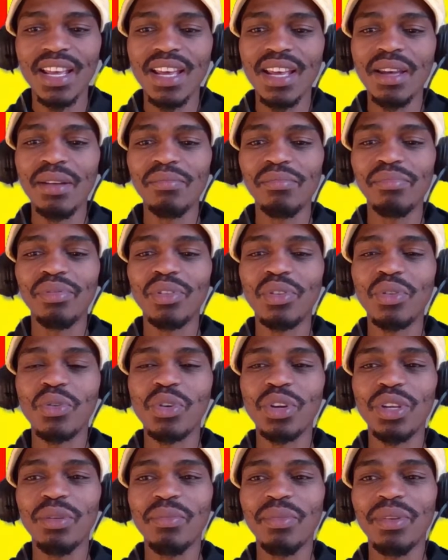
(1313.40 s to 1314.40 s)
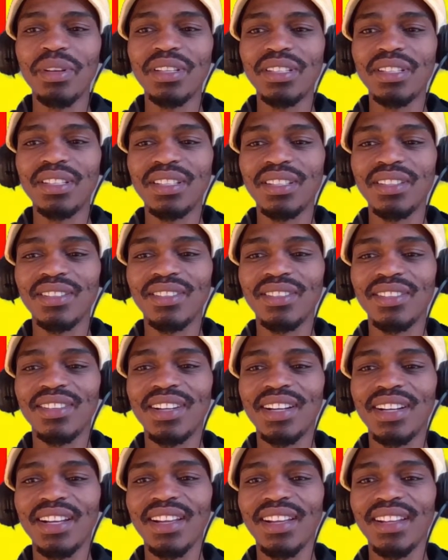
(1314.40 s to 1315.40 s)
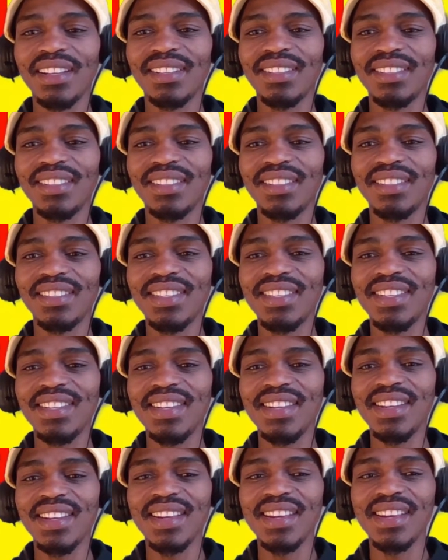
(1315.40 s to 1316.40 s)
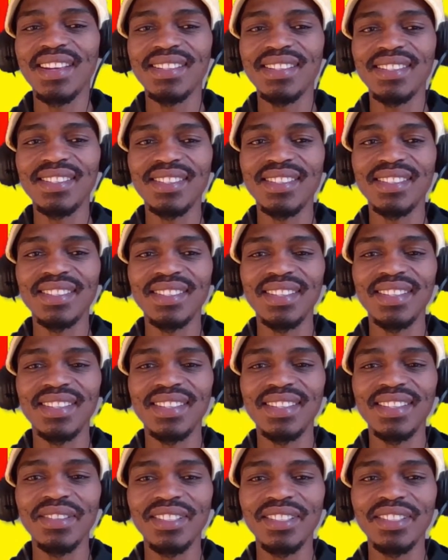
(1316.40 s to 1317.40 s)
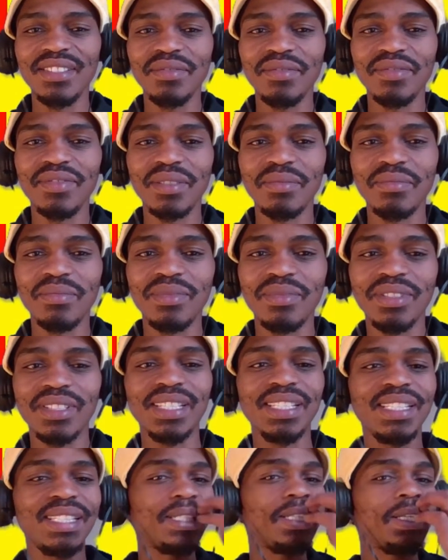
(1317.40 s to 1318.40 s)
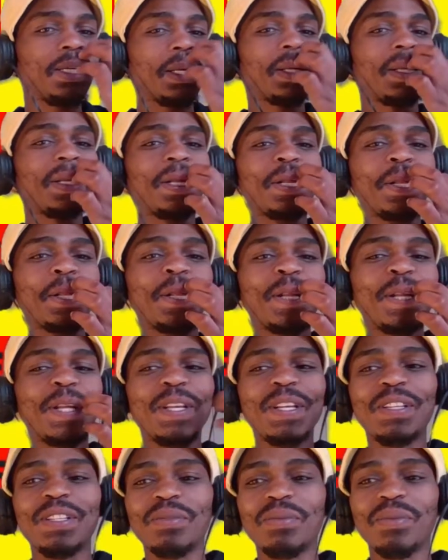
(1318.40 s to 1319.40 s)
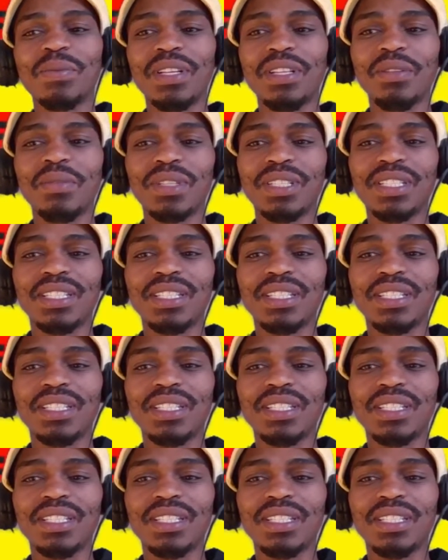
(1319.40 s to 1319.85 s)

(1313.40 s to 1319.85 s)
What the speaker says: employment. All right. Yes, there is Shivambo there when he was